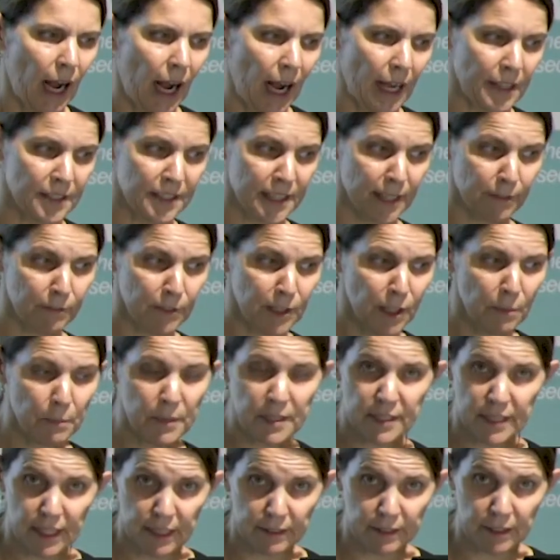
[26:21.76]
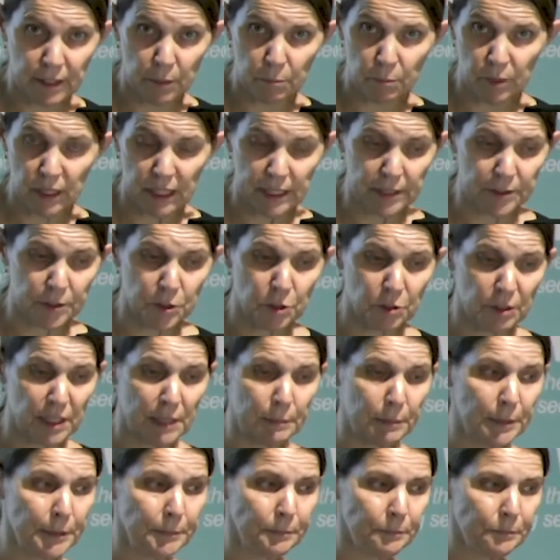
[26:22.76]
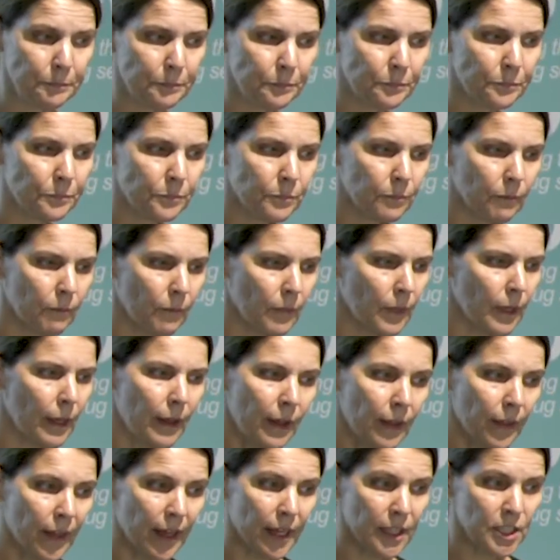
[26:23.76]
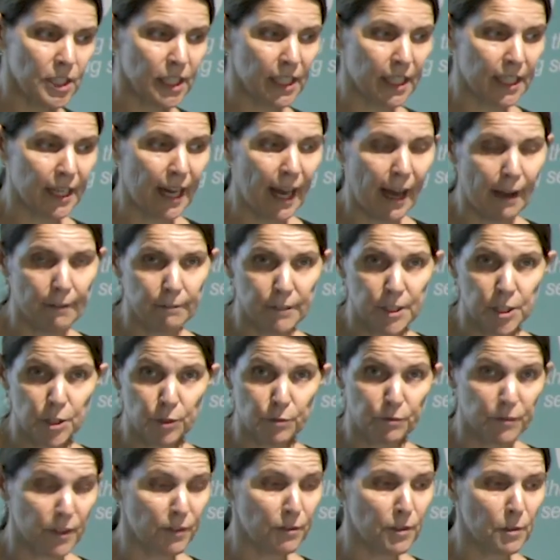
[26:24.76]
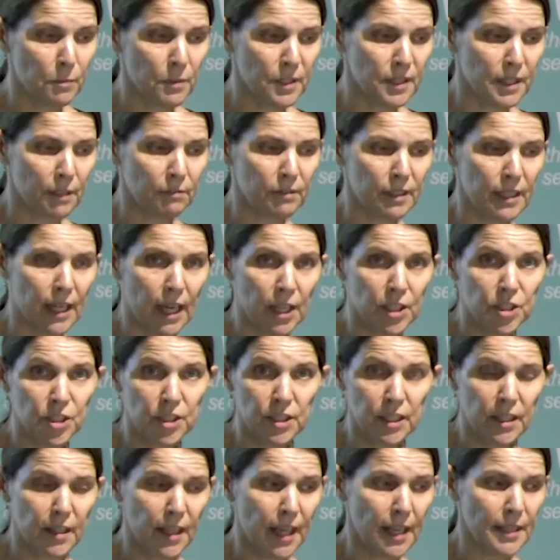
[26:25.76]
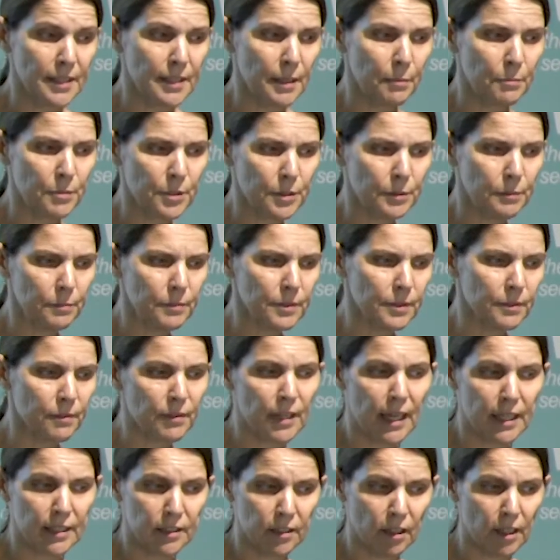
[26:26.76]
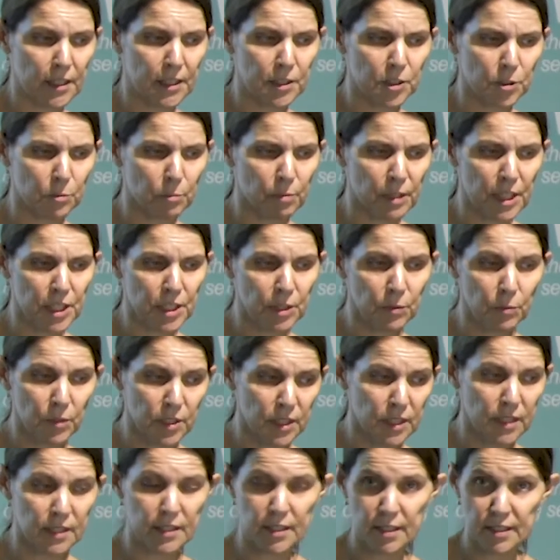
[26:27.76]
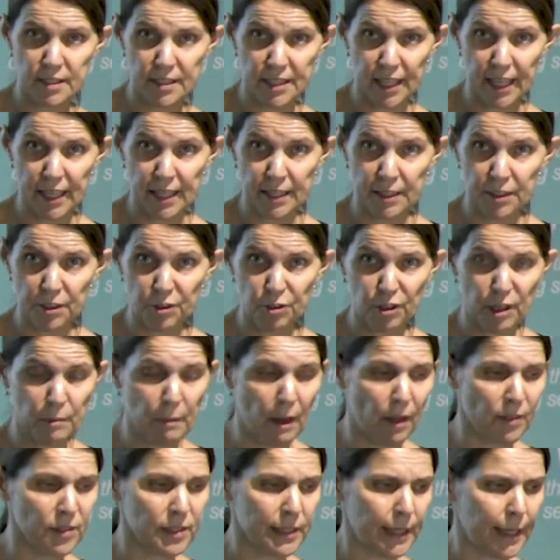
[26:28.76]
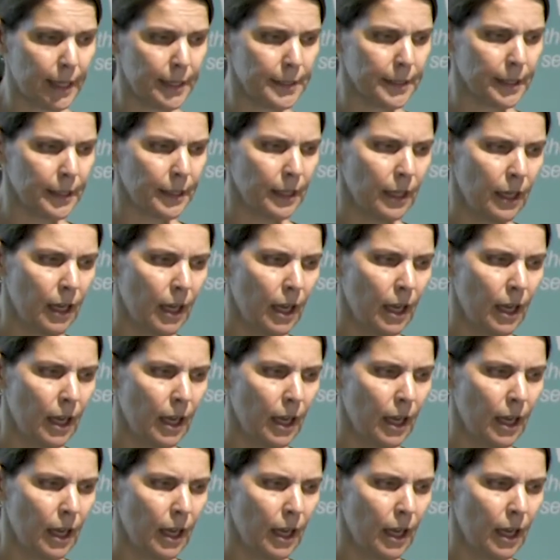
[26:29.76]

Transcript: And 70% complete the treatment. They actually get an average of 50% reduction in their symptoms of the anxiety and depression, which is sustained 3 months later.